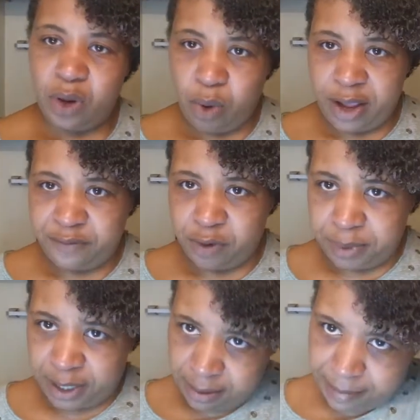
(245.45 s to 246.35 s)
wait for
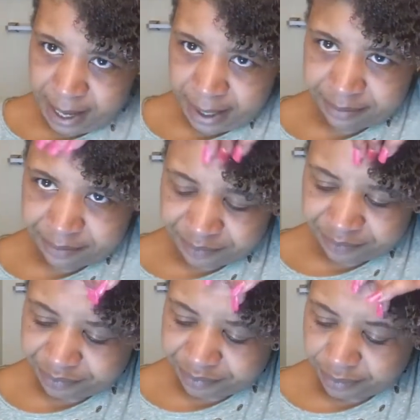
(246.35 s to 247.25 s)
him to get back.
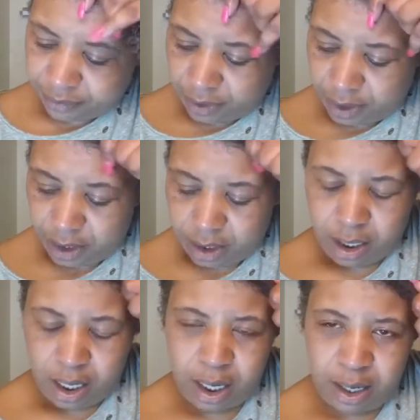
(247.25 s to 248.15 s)

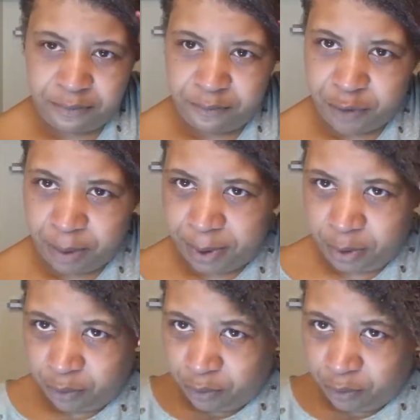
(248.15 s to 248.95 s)
And from the